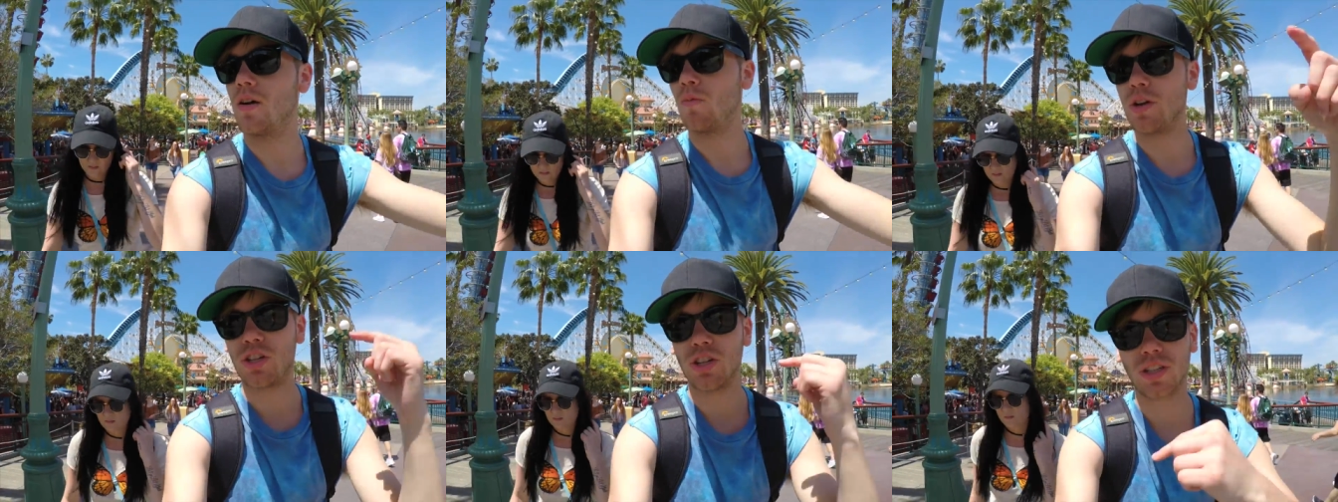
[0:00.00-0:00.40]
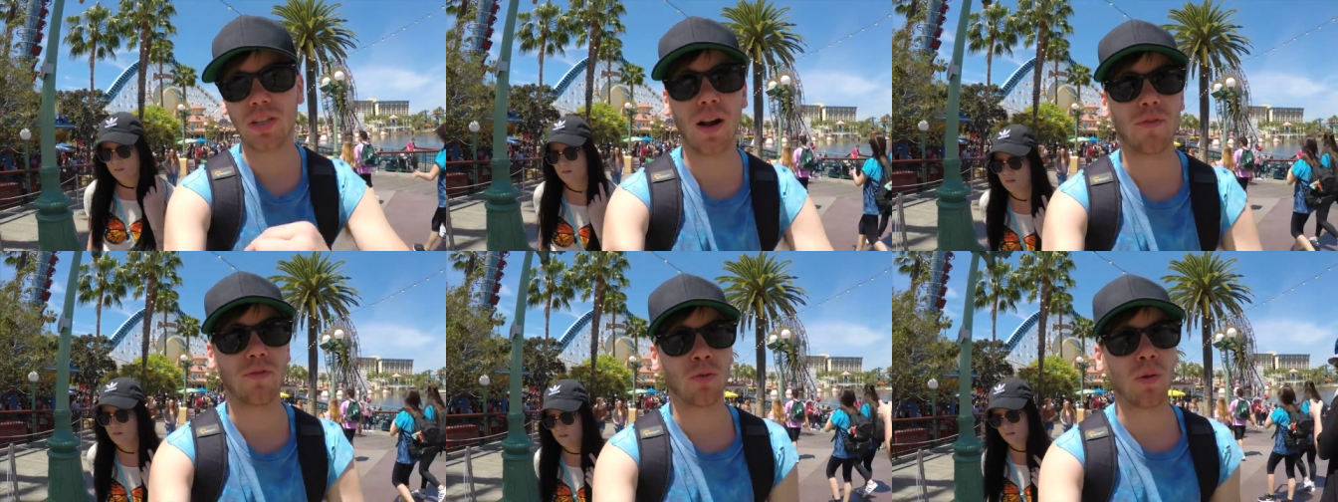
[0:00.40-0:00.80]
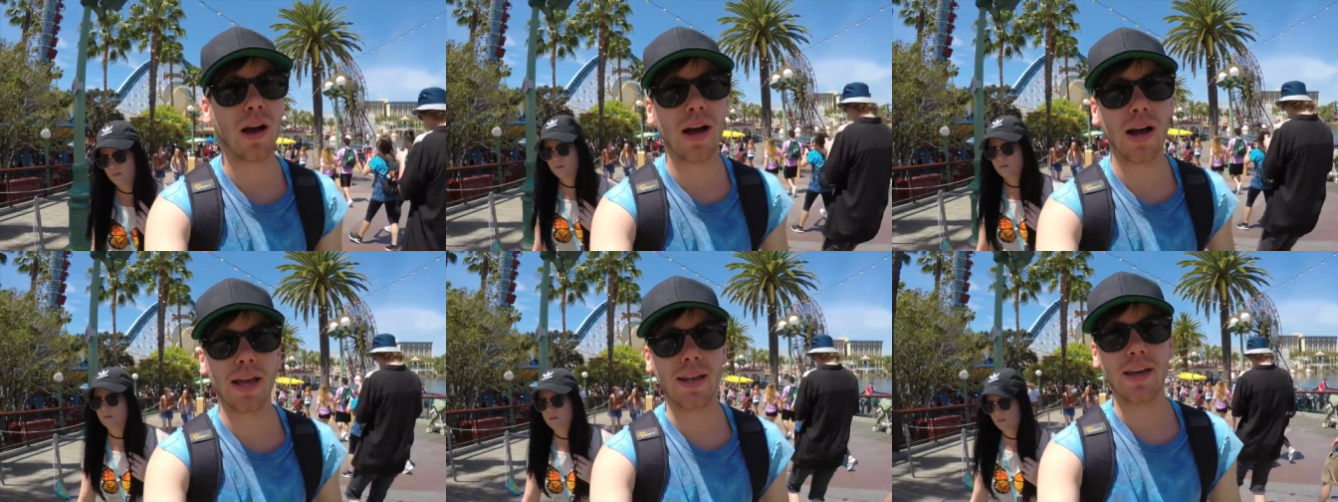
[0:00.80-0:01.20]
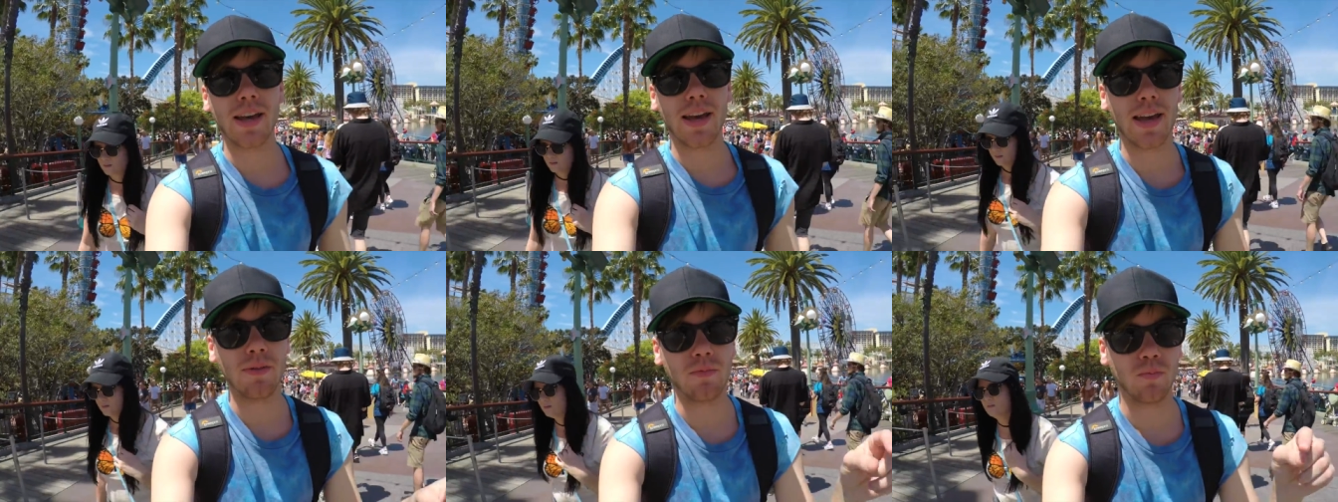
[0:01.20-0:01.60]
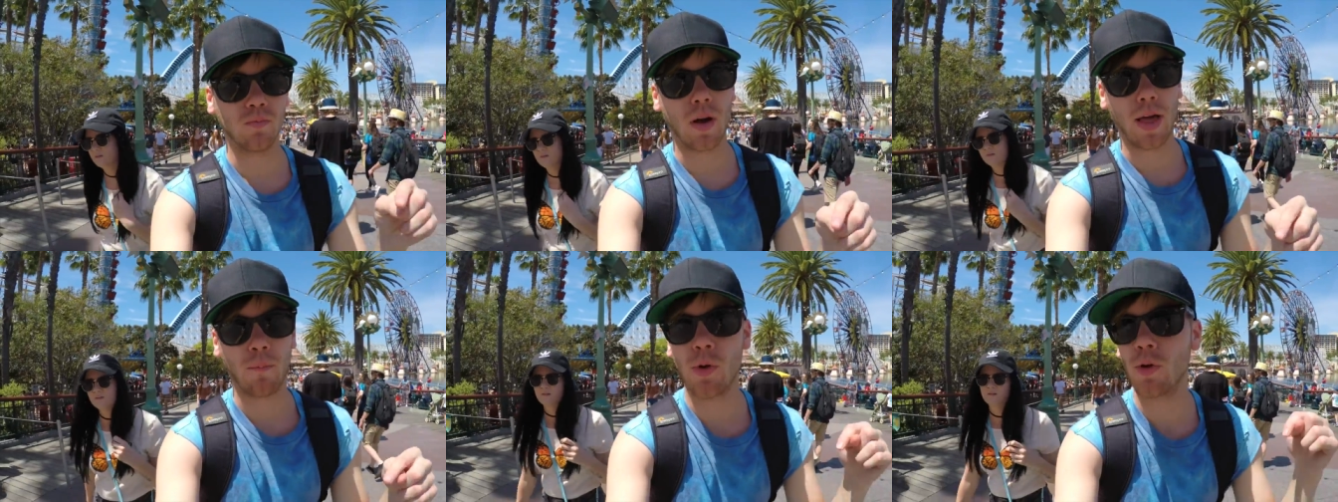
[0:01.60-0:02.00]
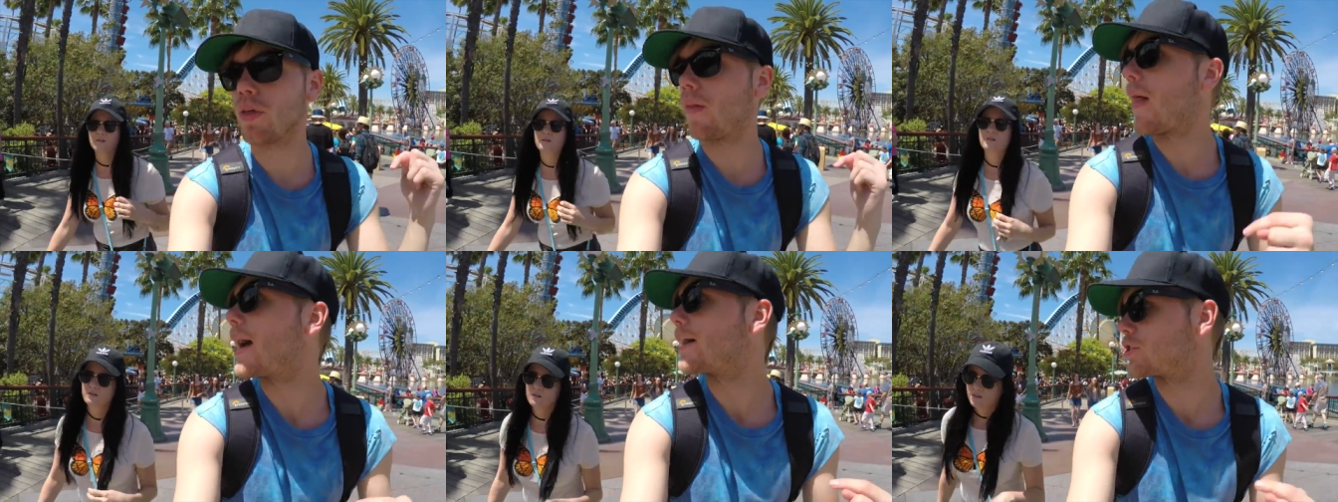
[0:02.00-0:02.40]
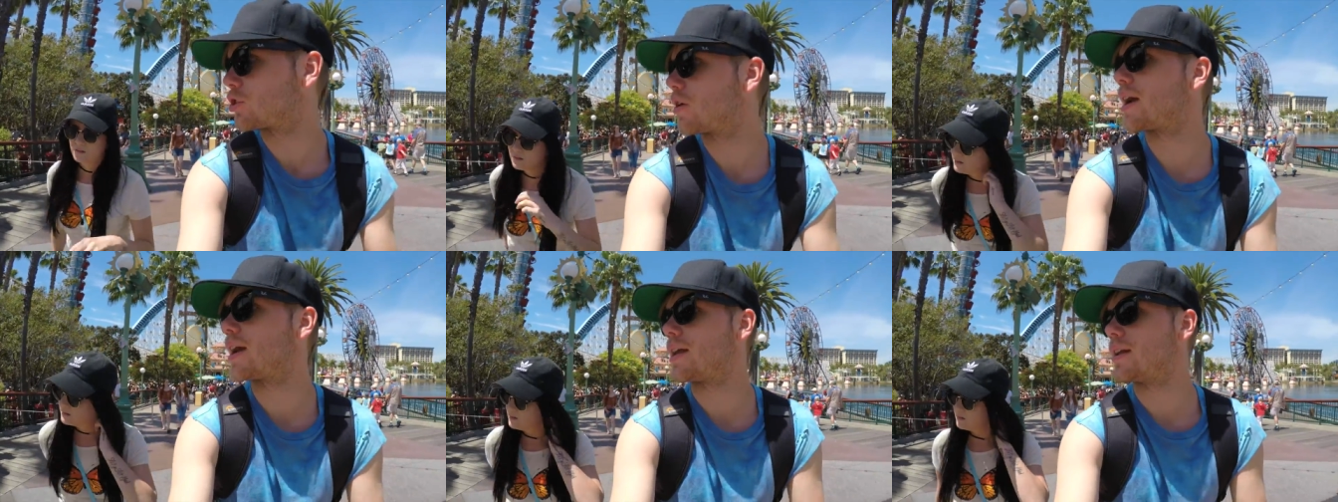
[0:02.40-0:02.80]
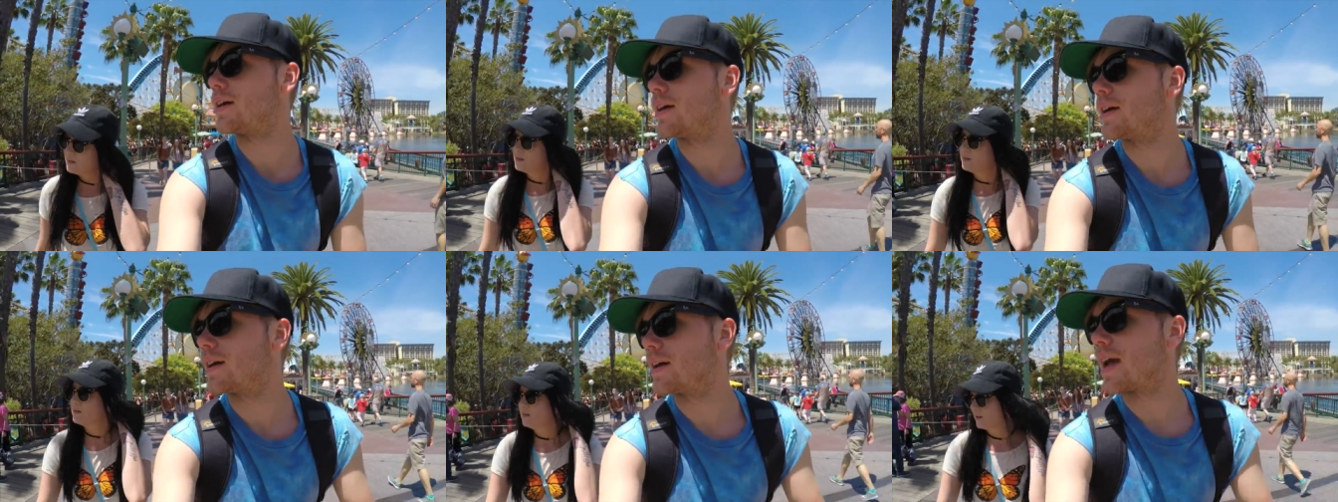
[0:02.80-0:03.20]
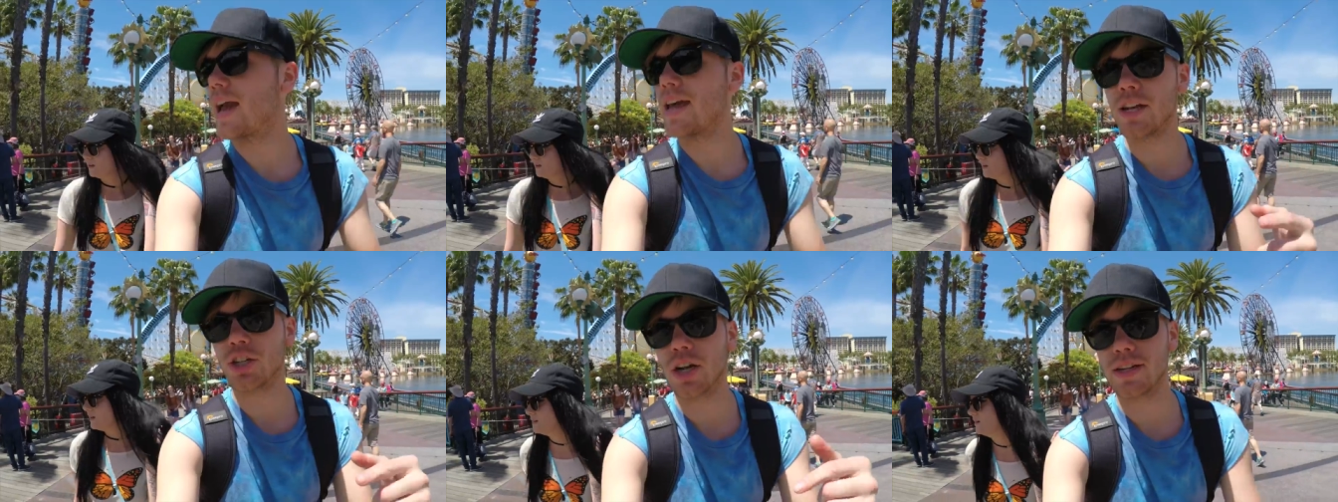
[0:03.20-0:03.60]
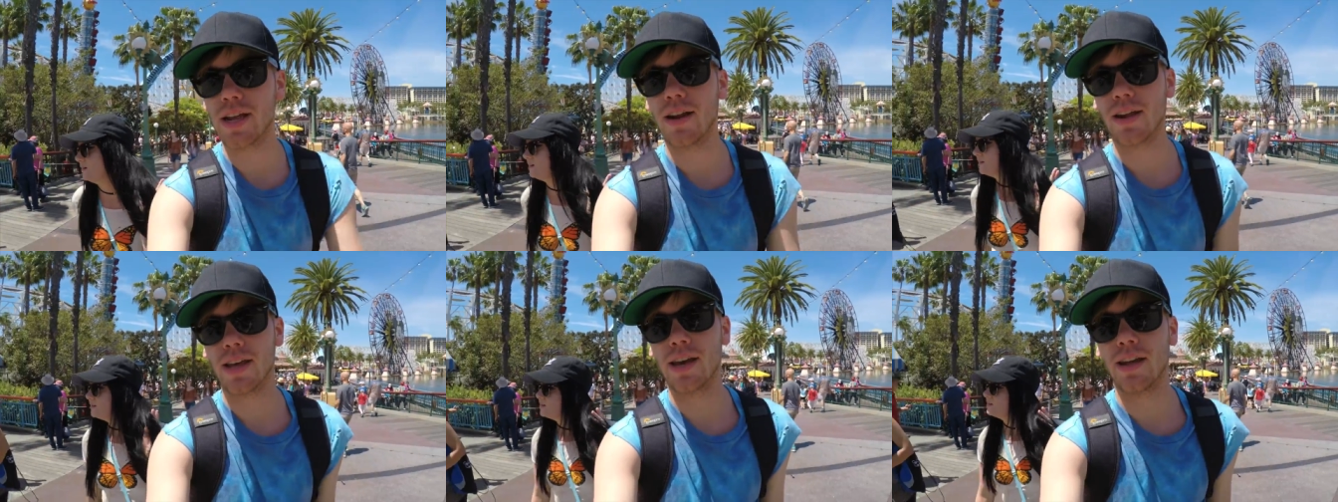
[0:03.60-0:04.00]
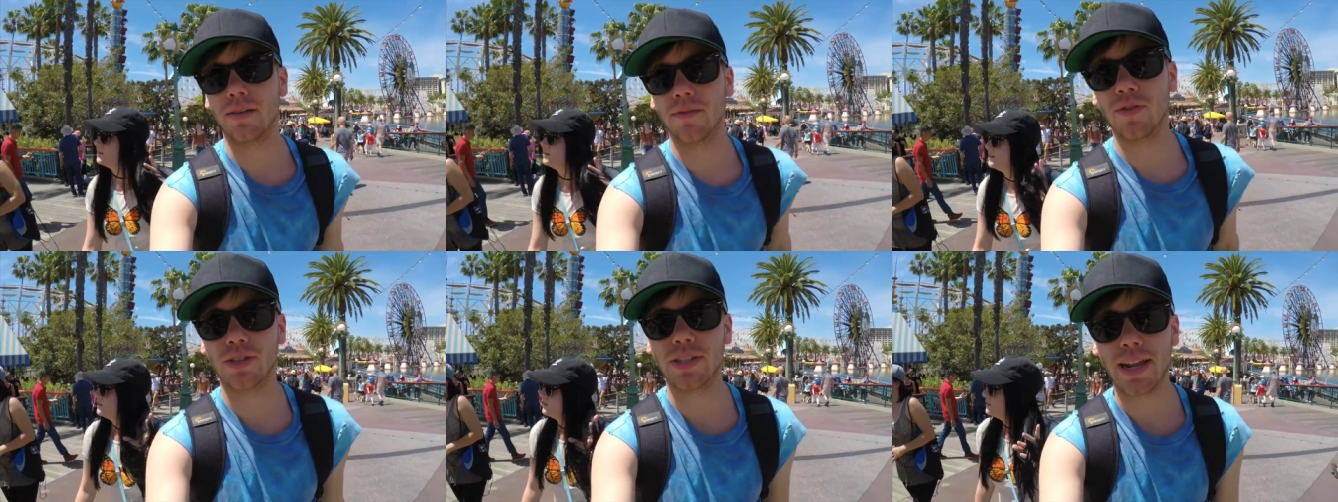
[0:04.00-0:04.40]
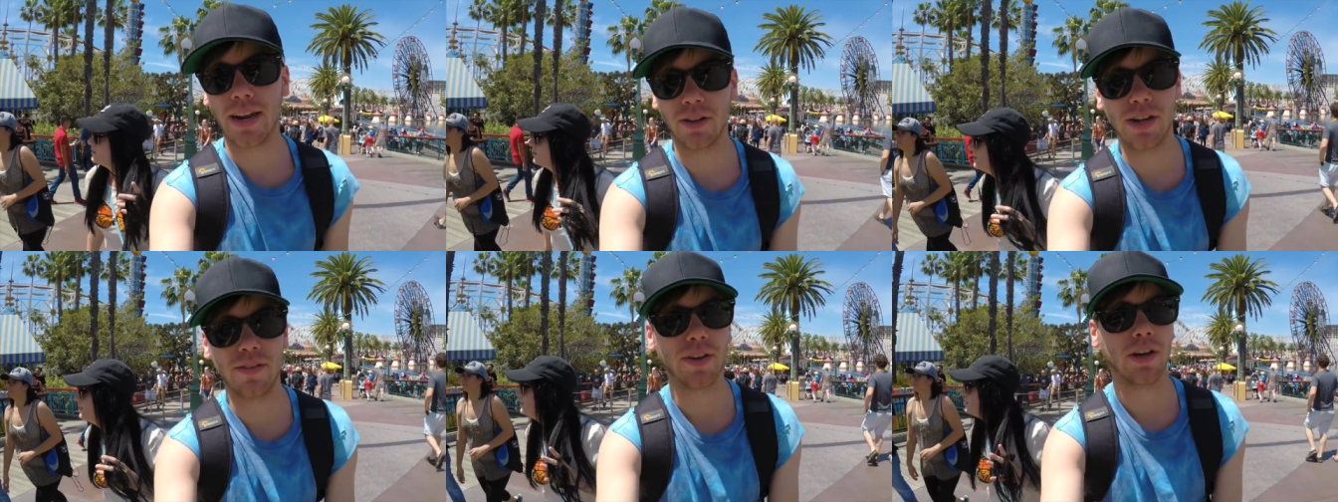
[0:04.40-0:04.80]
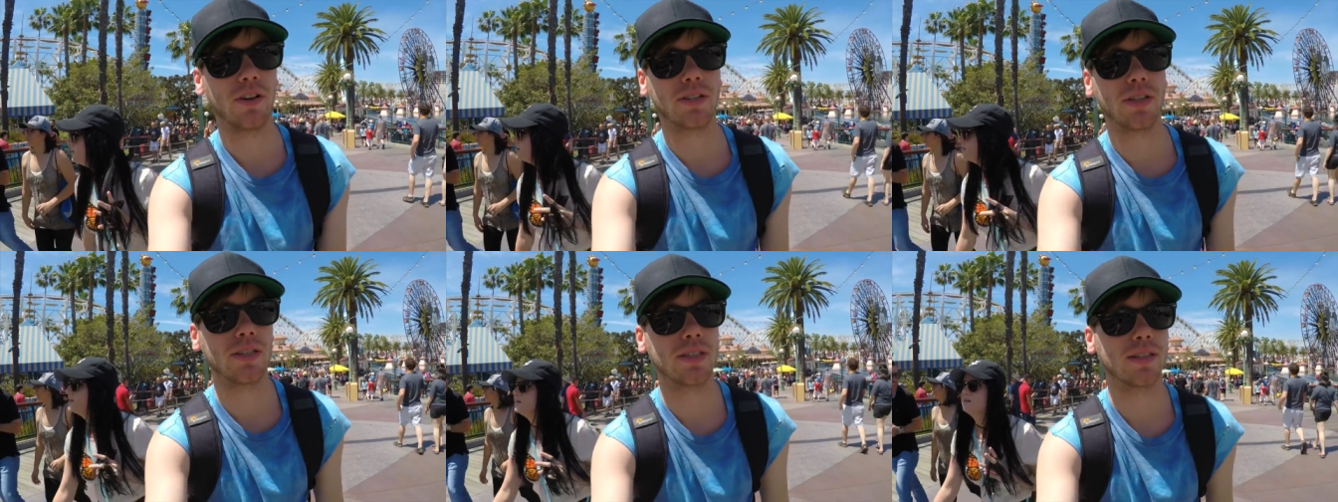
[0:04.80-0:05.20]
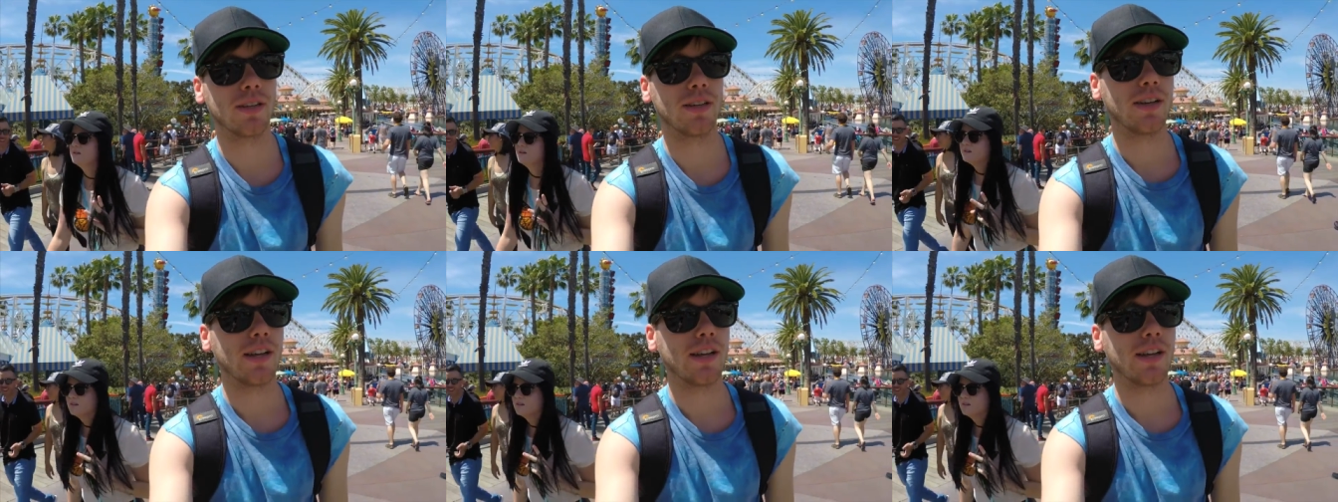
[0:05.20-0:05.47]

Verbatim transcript: We just got off the ride and we were the last train and it shut down again for technical difficulties.